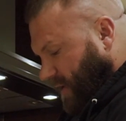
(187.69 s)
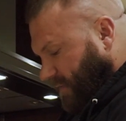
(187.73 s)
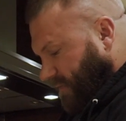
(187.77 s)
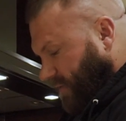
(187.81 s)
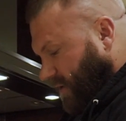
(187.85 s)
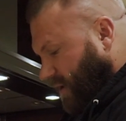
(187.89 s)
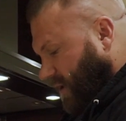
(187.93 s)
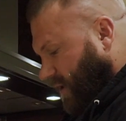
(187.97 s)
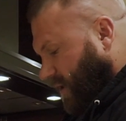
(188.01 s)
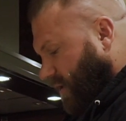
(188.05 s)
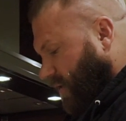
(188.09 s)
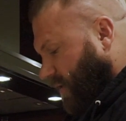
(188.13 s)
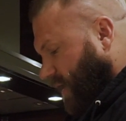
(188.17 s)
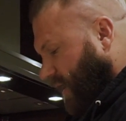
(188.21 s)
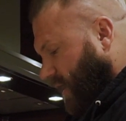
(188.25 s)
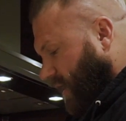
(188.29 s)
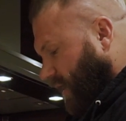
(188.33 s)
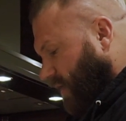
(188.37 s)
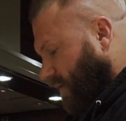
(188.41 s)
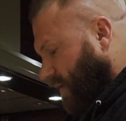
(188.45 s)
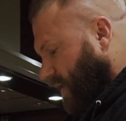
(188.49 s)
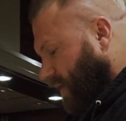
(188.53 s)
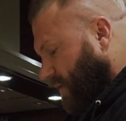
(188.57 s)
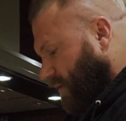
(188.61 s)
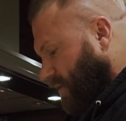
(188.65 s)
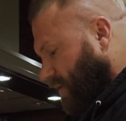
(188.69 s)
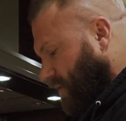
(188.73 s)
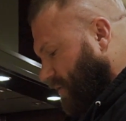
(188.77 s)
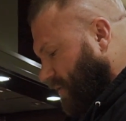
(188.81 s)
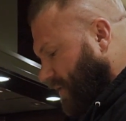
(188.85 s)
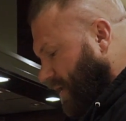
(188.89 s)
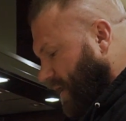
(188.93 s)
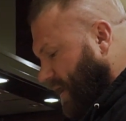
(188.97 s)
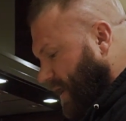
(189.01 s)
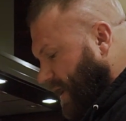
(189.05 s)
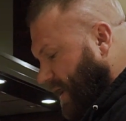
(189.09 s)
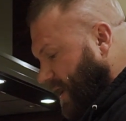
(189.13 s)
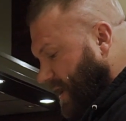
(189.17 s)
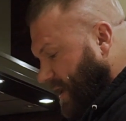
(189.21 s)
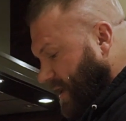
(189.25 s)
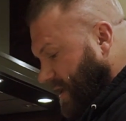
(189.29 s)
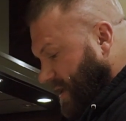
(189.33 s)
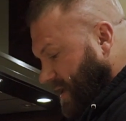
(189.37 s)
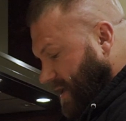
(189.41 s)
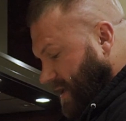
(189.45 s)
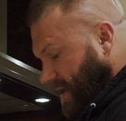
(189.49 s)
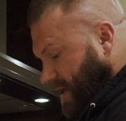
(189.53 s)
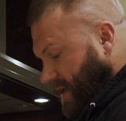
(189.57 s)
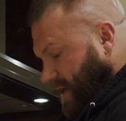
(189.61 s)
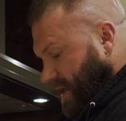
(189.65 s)
I've not quite got around to it yet,
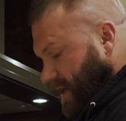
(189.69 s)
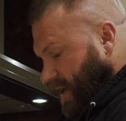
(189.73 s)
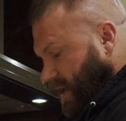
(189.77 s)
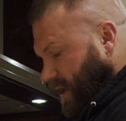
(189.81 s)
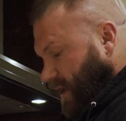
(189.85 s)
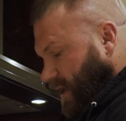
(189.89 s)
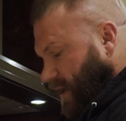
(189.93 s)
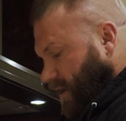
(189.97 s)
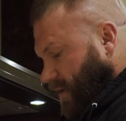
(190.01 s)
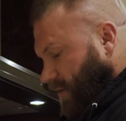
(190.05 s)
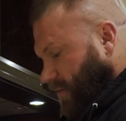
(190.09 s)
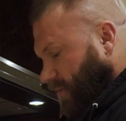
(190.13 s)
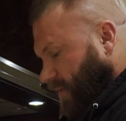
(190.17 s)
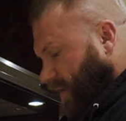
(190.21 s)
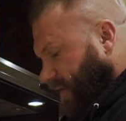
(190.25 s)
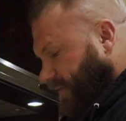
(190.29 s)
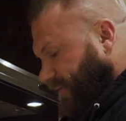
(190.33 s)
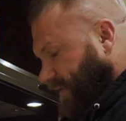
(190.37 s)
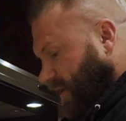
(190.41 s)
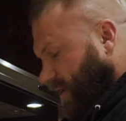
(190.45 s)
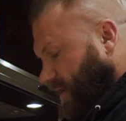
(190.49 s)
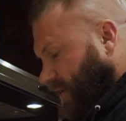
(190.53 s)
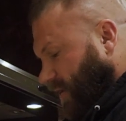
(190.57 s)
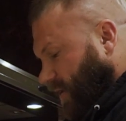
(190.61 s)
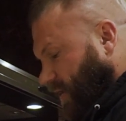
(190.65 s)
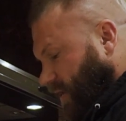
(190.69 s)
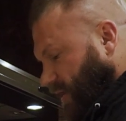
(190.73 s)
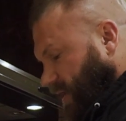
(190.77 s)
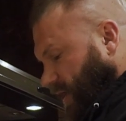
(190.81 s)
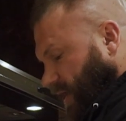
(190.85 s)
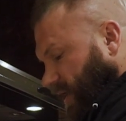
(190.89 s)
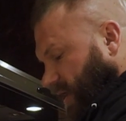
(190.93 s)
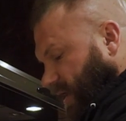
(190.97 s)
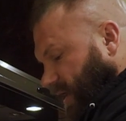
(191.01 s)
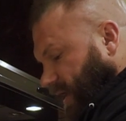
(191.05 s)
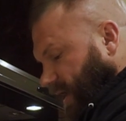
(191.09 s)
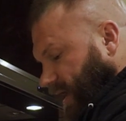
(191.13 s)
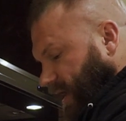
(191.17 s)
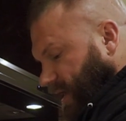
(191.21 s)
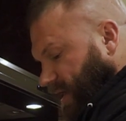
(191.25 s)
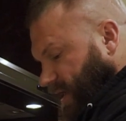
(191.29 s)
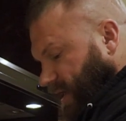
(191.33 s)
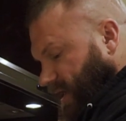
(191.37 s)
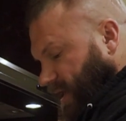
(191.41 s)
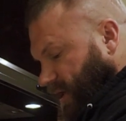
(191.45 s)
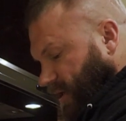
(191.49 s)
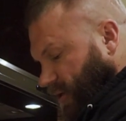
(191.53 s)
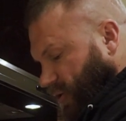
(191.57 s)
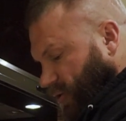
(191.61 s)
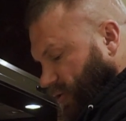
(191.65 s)
but I've been told it's a lot
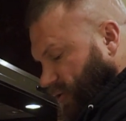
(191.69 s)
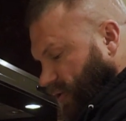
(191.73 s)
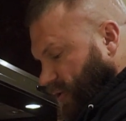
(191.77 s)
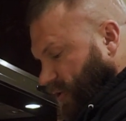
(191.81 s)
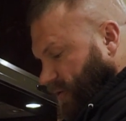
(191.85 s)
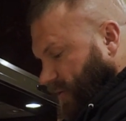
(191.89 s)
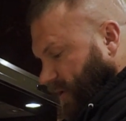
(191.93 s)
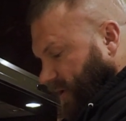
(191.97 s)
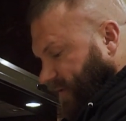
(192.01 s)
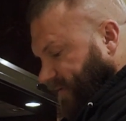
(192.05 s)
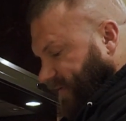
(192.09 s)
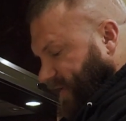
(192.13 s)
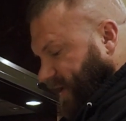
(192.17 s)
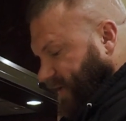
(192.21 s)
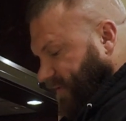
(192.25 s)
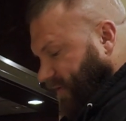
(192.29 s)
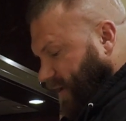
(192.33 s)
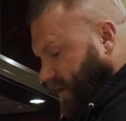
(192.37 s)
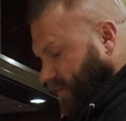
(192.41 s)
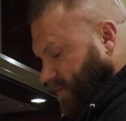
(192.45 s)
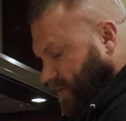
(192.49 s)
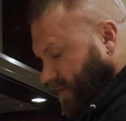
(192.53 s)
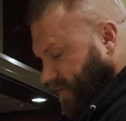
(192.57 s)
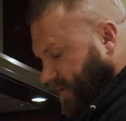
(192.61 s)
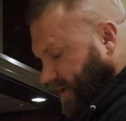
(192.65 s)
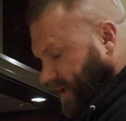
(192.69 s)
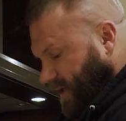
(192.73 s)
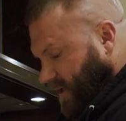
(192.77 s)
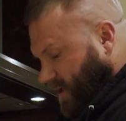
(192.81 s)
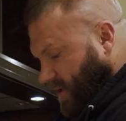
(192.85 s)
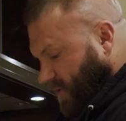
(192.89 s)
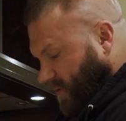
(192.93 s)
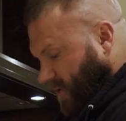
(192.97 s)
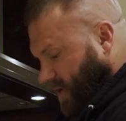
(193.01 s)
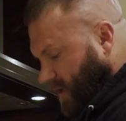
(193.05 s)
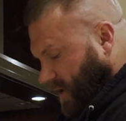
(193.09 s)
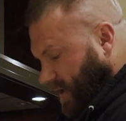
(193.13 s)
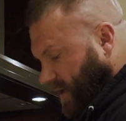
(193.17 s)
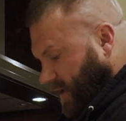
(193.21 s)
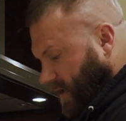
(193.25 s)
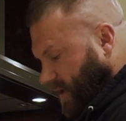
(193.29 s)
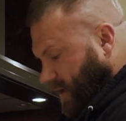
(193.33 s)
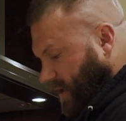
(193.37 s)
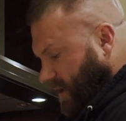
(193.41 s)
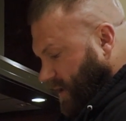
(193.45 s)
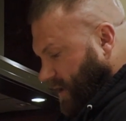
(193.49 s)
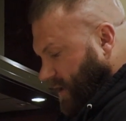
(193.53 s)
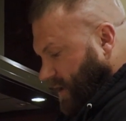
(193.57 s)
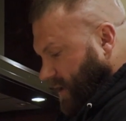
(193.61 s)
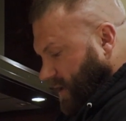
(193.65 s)
easier. There's 125 grams of rice going in here.
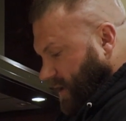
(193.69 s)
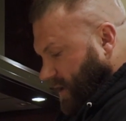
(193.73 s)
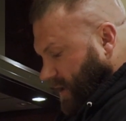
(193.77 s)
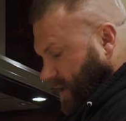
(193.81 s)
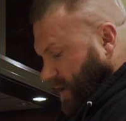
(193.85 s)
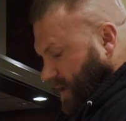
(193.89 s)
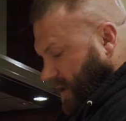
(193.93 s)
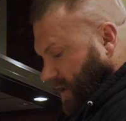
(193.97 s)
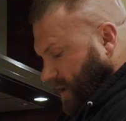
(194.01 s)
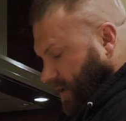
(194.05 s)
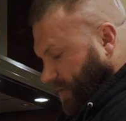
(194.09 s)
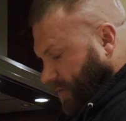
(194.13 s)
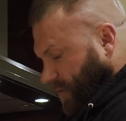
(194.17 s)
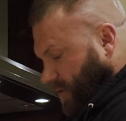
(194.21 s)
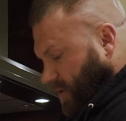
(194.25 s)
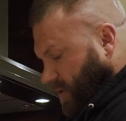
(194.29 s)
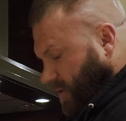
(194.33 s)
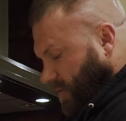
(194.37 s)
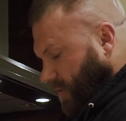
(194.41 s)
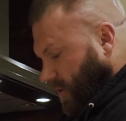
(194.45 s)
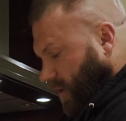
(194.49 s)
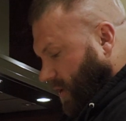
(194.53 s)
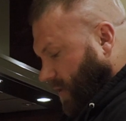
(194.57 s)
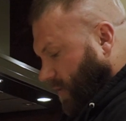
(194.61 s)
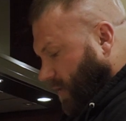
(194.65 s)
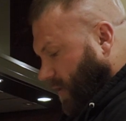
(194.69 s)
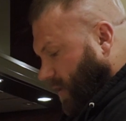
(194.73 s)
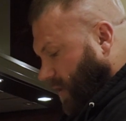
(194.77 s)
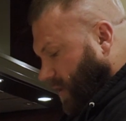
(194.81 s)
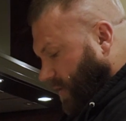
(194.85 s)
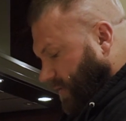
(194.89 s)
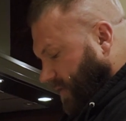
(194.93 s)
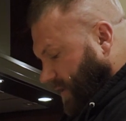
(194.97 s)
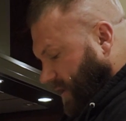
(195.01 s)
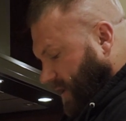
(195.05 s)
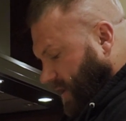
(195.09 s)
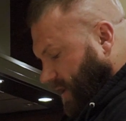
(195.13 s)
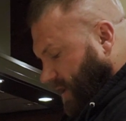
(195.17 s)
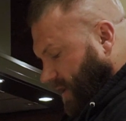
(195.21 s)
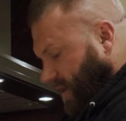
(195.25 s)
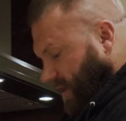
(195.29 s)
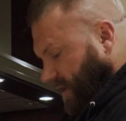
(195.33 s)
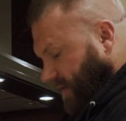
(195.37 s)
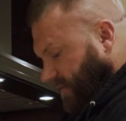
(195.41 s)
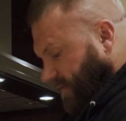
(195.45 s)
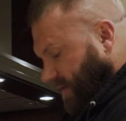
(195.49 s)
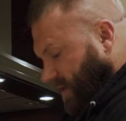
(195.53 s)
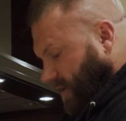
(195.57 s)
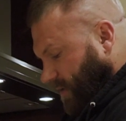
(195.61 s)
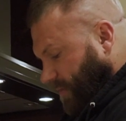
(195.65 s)
I'll put some hot water in and I'll
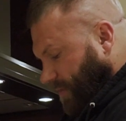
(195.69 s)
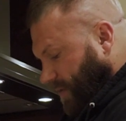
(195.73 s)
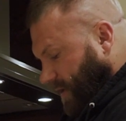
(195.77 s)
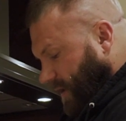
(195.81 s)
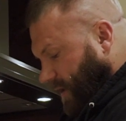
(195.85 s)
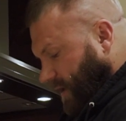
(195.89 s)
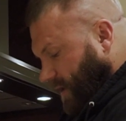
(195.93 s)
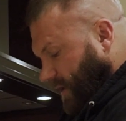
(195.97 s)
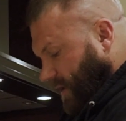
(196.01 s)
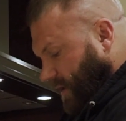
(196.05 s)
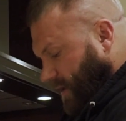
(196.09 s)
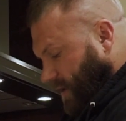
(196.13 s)
leave it in the pan.